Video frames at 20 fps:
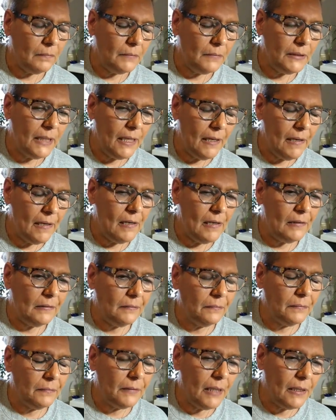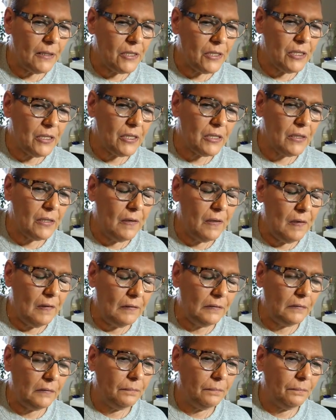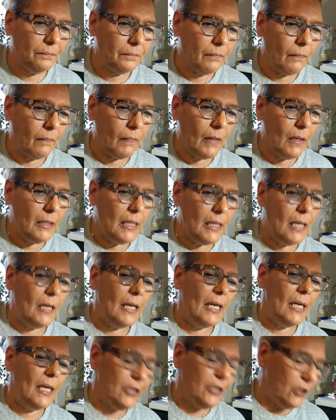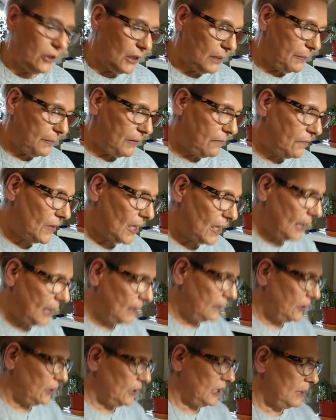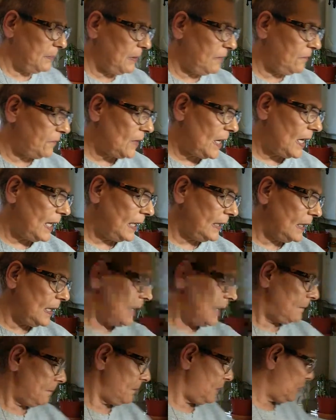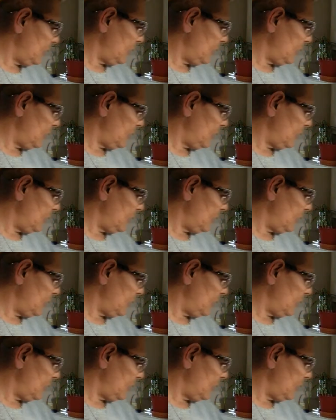Yeah, that's just, um, yeah, and you're going to be fine. You're going to be fine, hon. You're